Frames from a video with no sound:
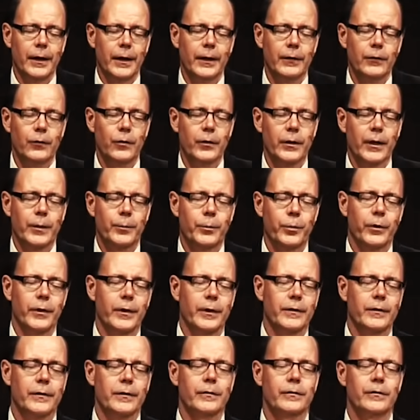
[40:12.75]
And Lord, I pray
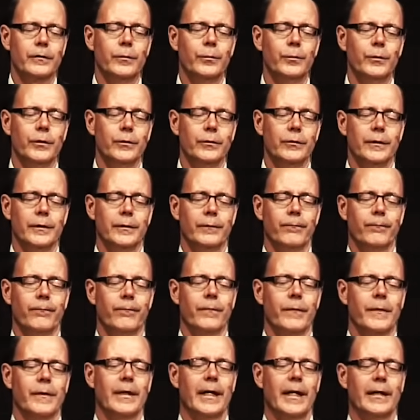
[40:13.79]
at this communion,
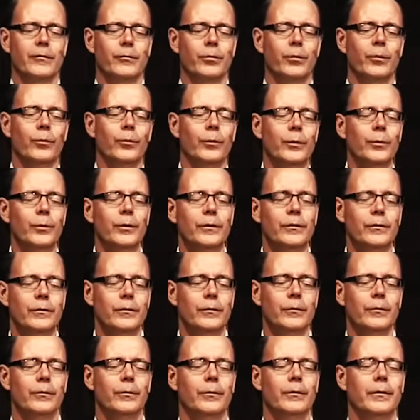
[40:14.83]
that's what we would
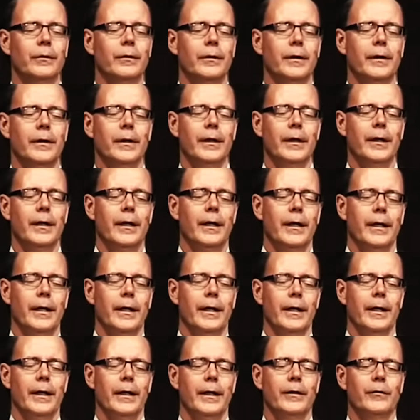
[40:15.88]
do.
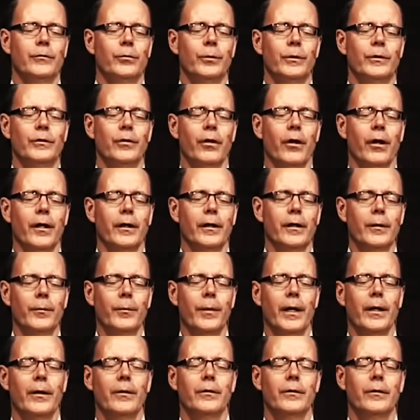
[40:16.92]
And as we talk
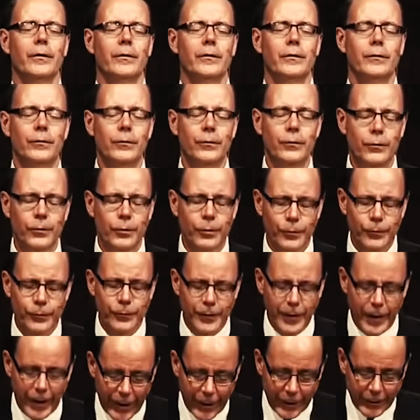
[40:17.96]
about you who
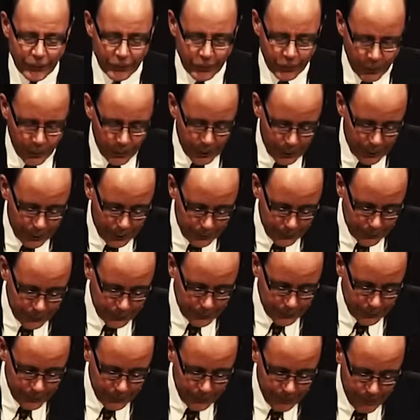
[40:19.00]
died for
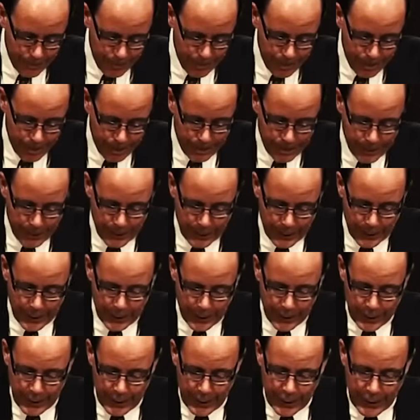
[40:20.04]
us,
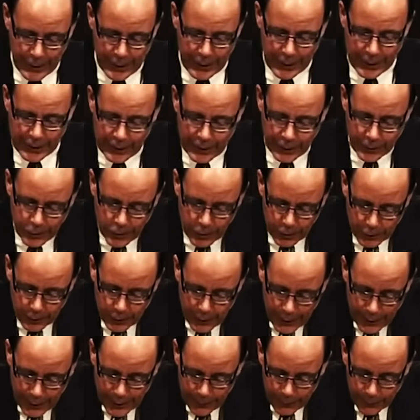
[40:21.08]
and at your
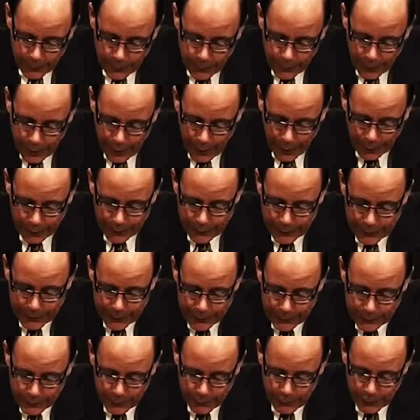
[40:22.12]
name, our knee
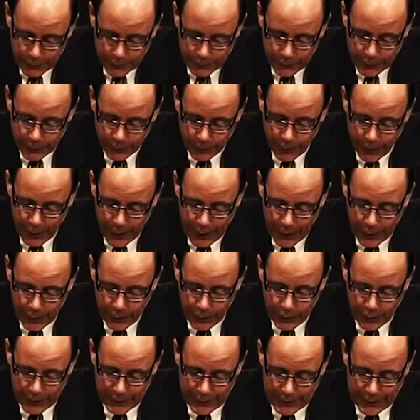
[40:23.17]
is going to
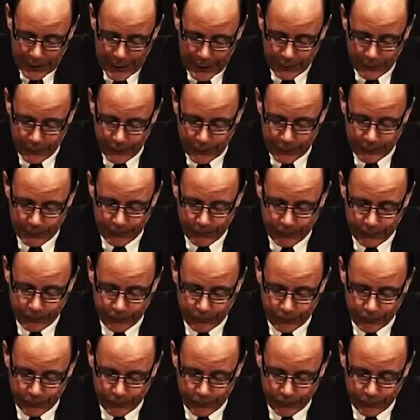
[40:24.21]
bow in heaven.